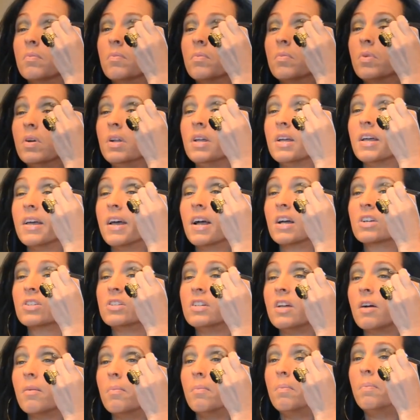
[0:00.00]
putting it
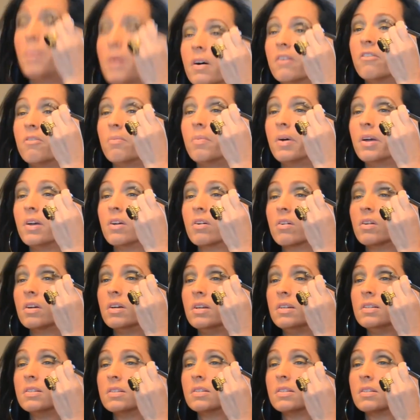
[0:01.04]
actually above my
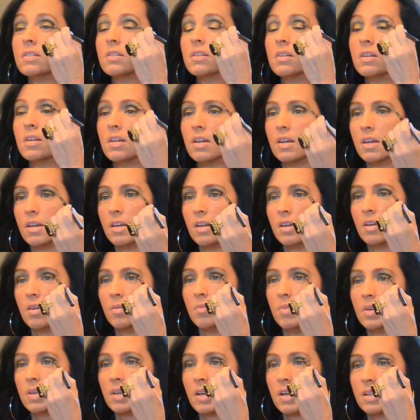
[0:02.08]
crease.
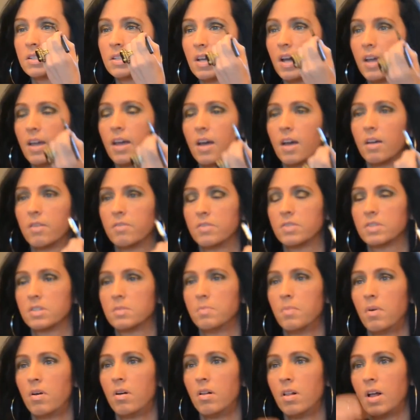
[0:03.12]
Because I have
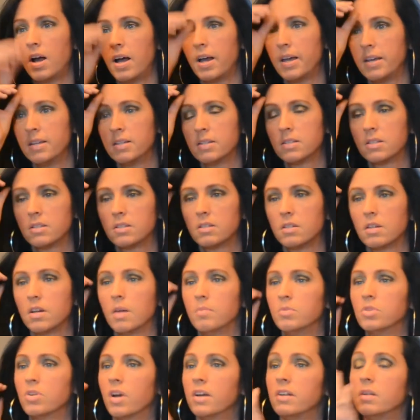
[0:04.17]
small eyes,
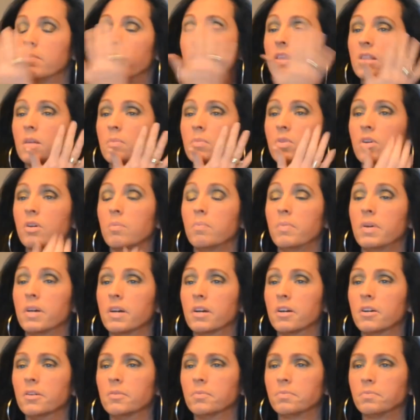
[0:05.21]
I'm trying to make them look
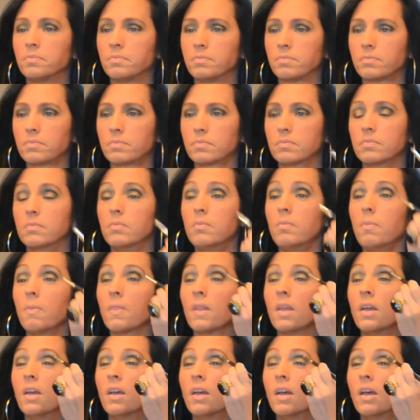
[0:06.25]
bigger.
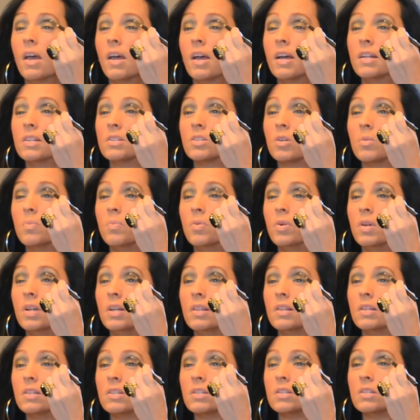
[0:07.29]
And so putting
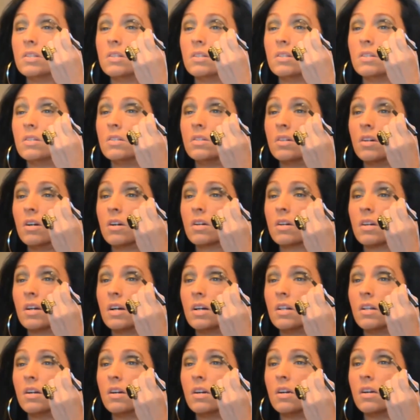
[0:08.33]
this dark
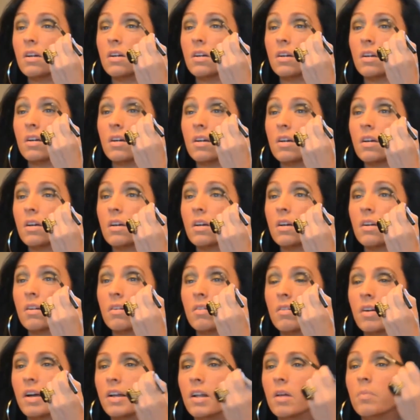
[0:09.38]
color
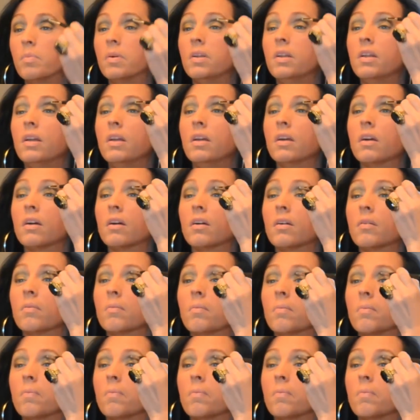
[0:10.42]
right up in here